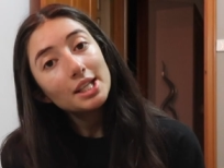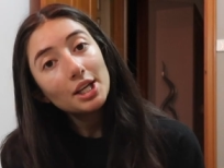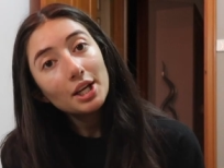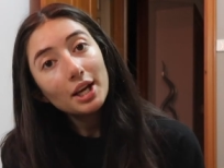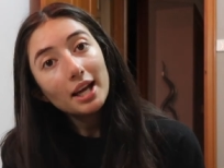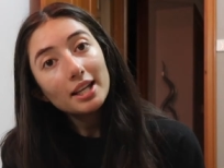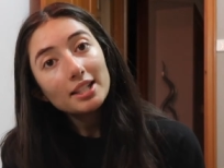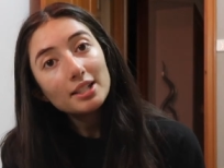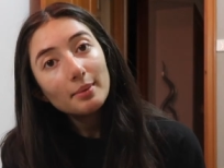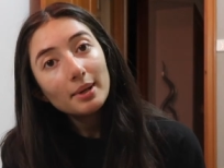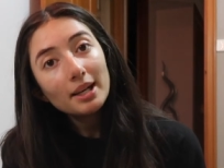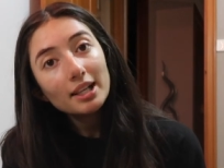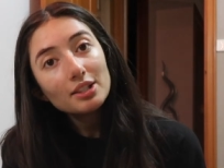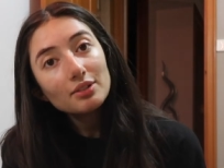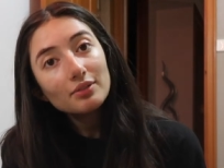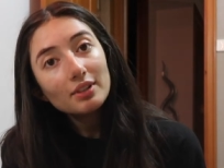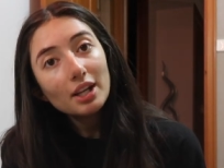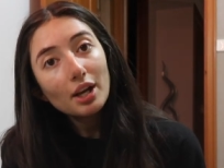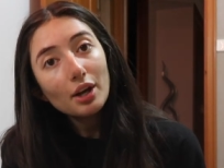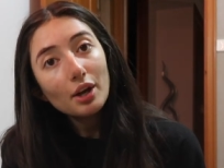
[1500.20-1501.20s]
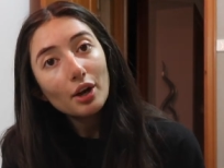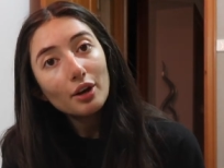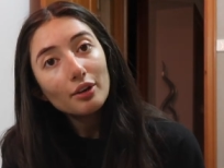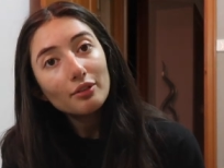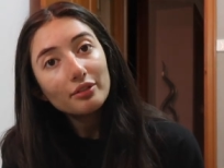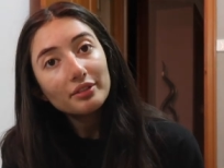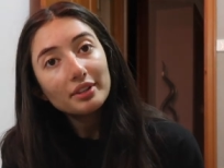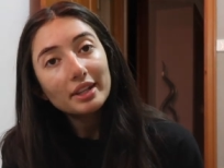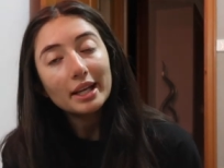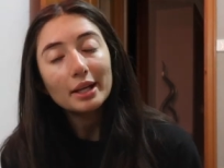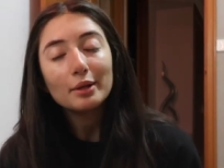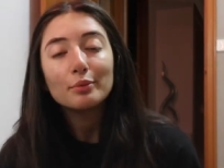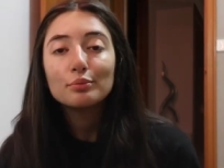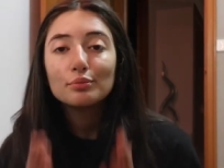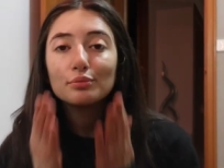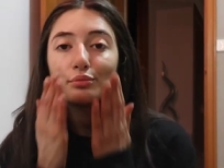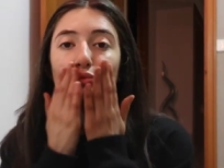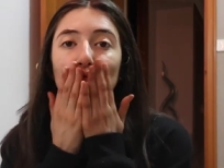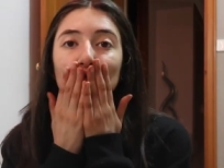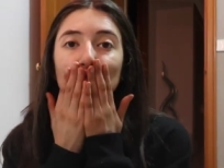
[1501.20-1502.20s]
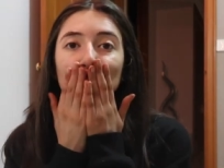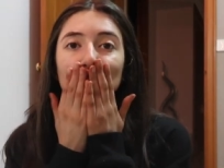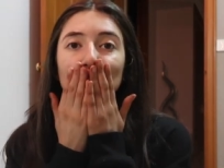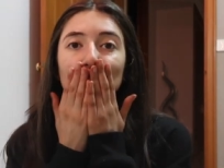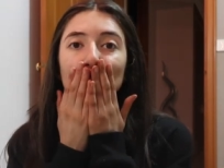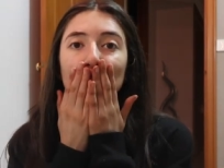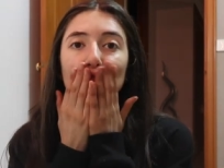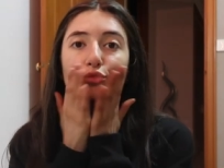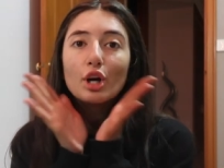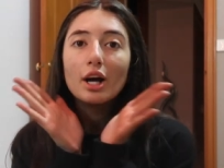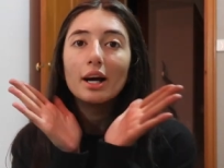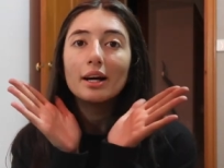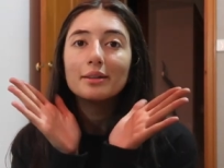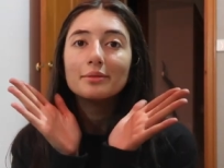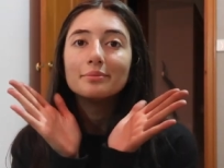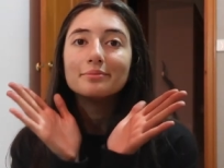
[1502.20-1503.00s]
see you guys in my next video hopefully. Mwah.